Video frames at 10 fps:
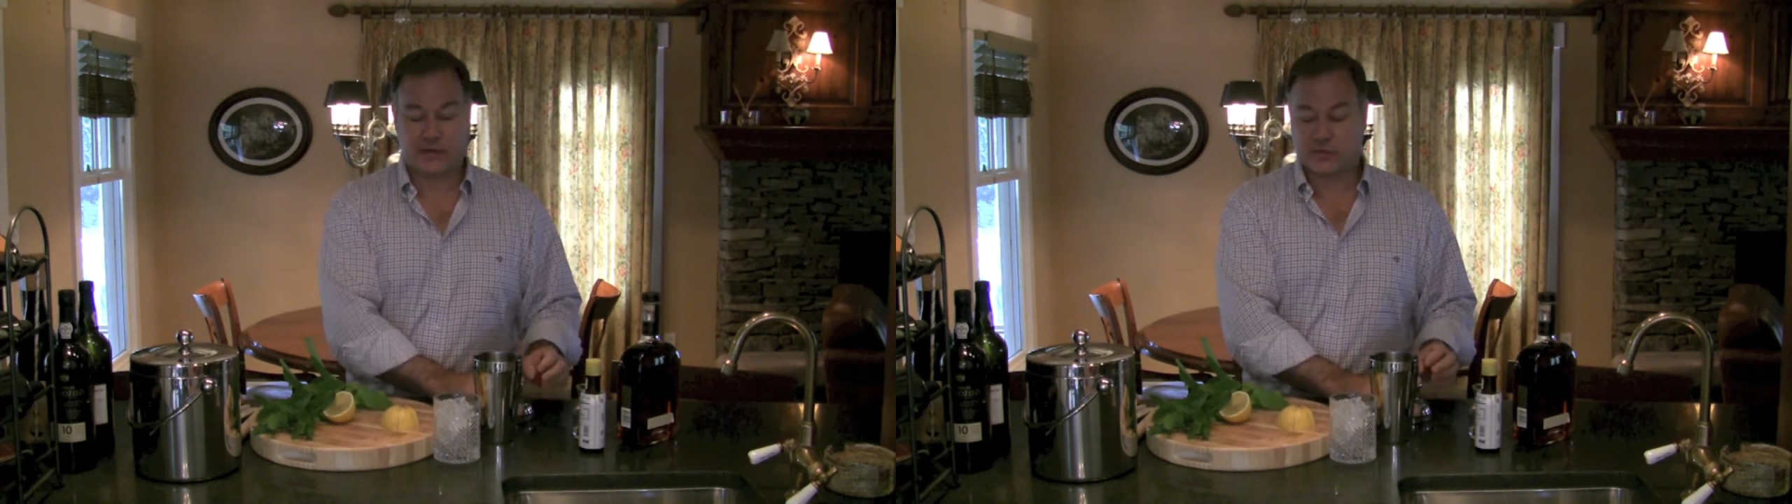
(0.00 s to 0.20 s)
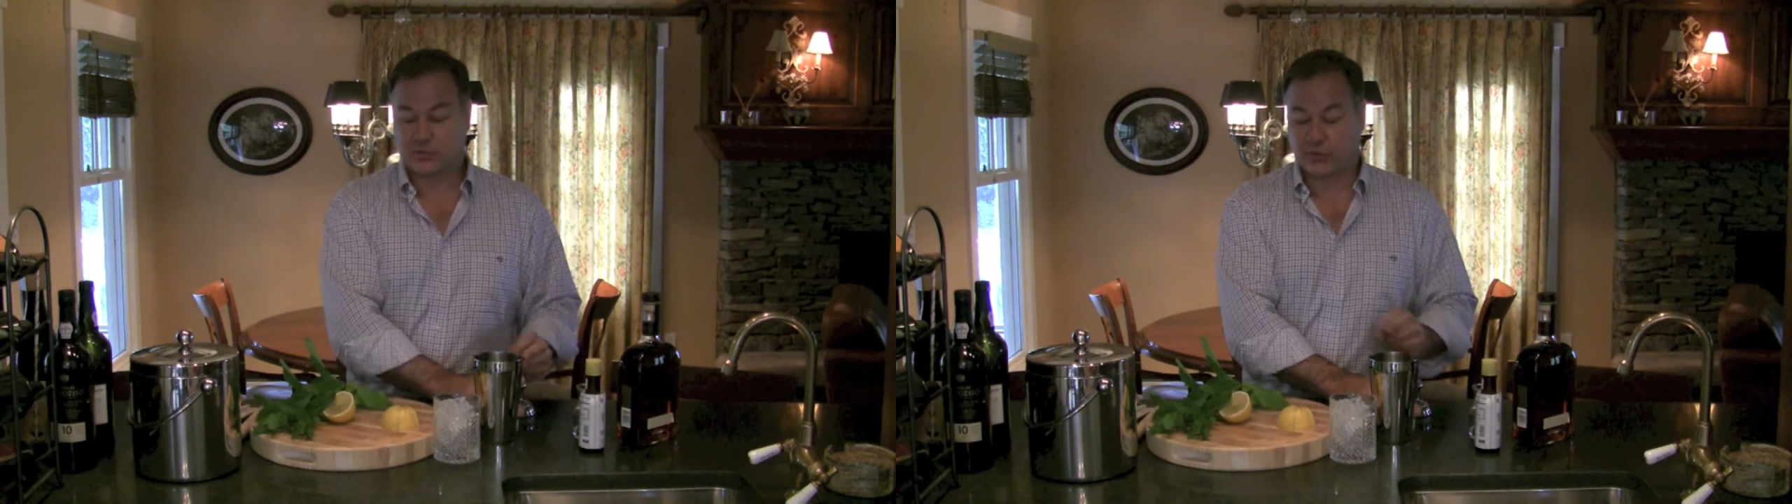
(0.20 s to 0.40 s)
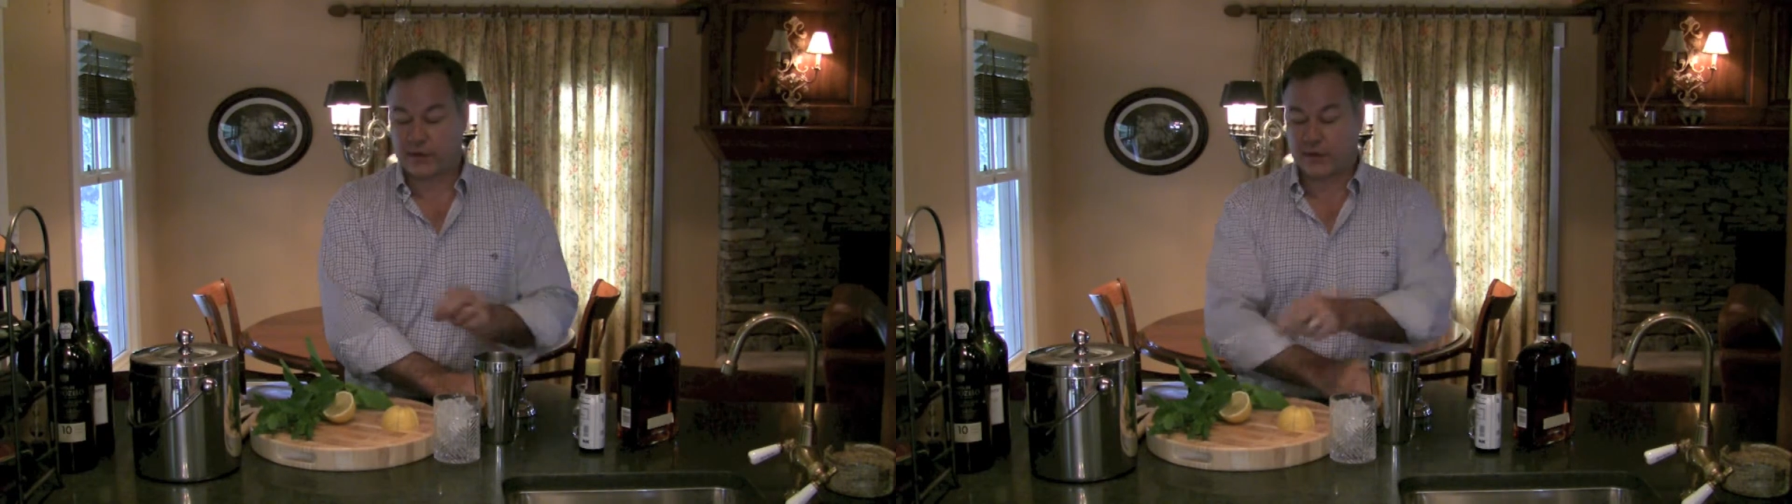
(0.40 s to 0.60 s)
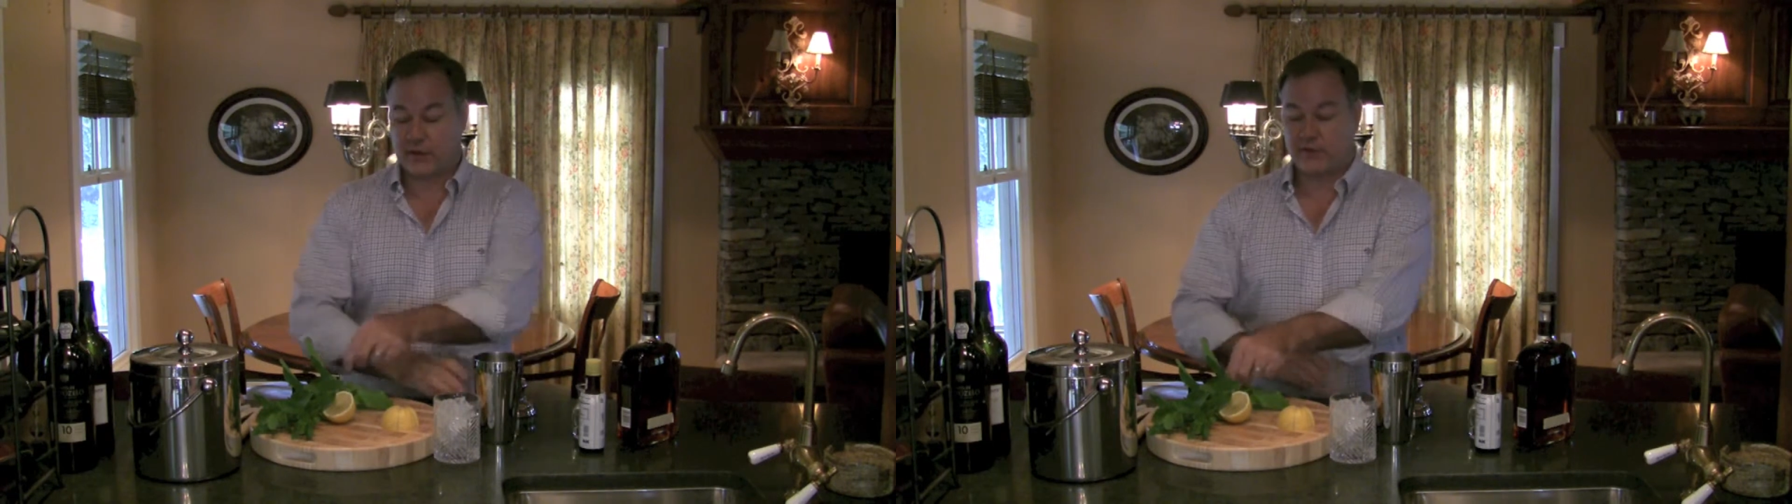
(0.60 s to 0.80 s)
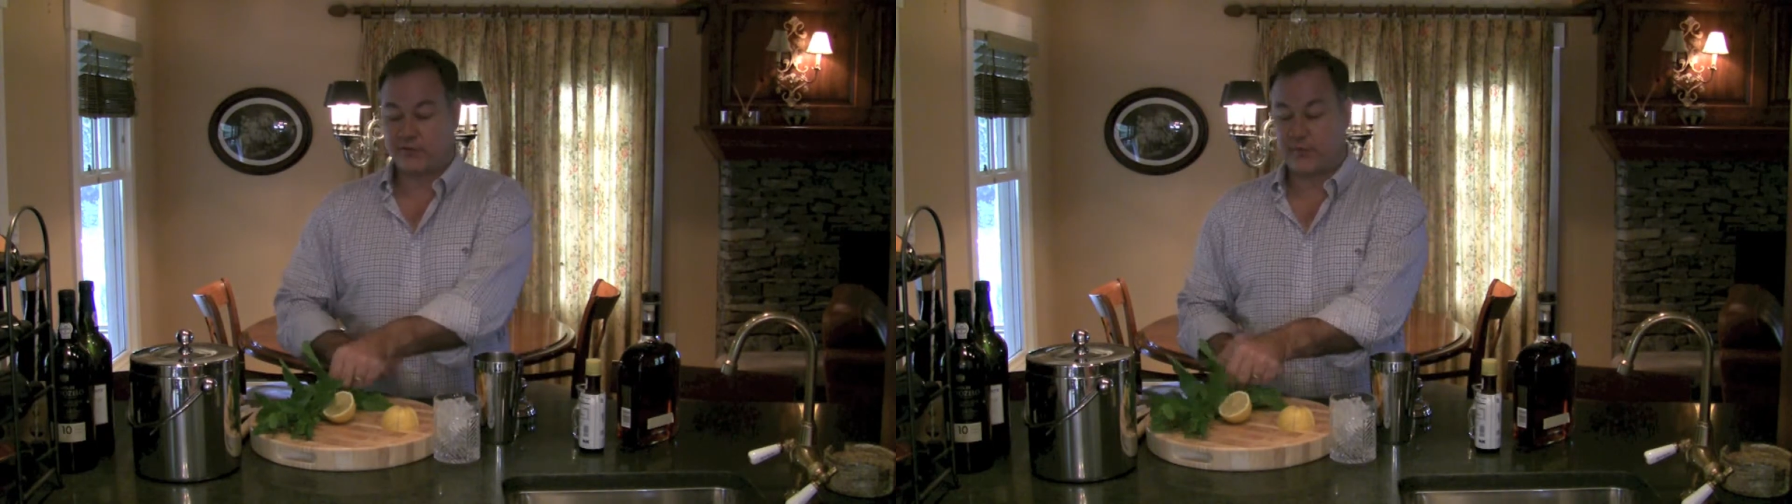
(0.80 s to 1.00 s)
sprig
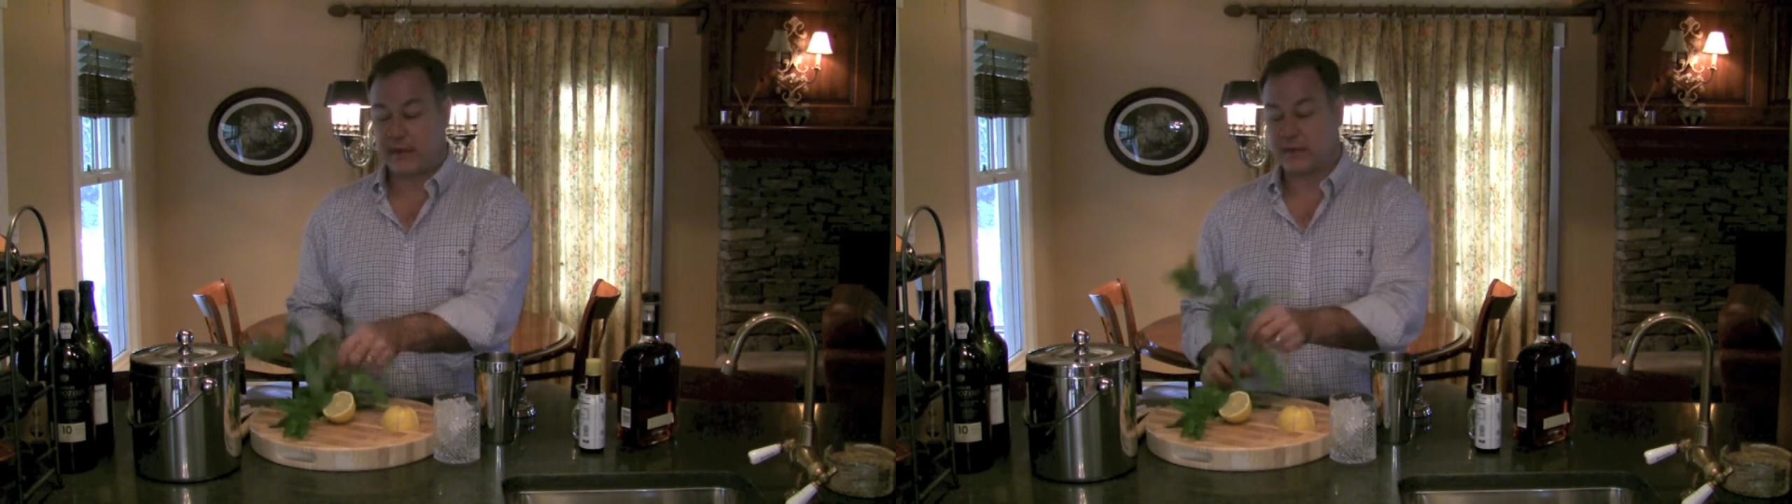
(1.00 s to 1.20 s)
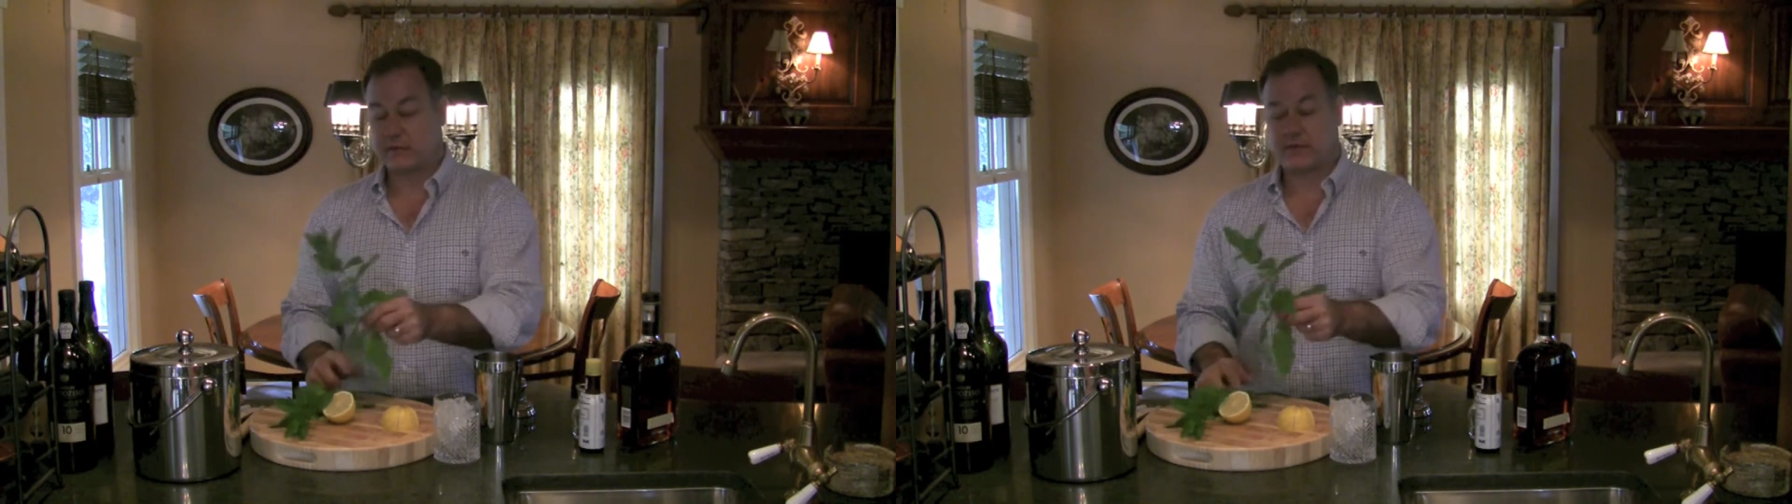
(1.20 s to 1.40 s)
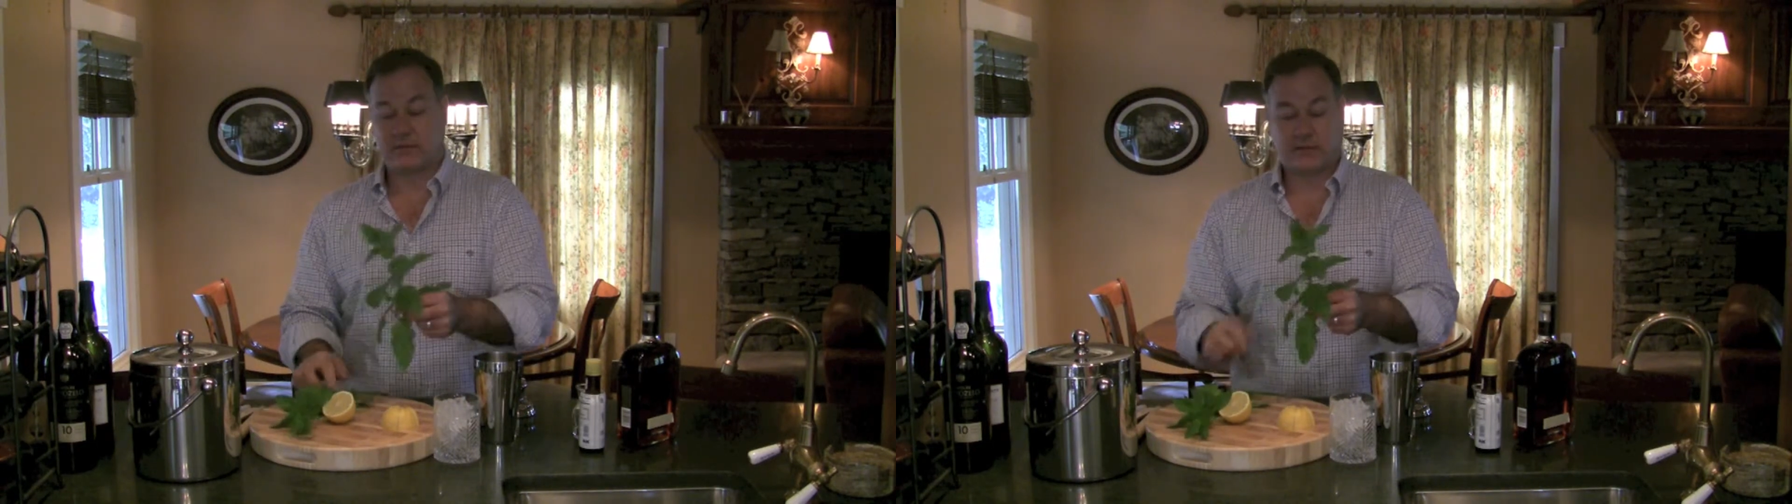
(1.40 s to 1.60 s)
of mint,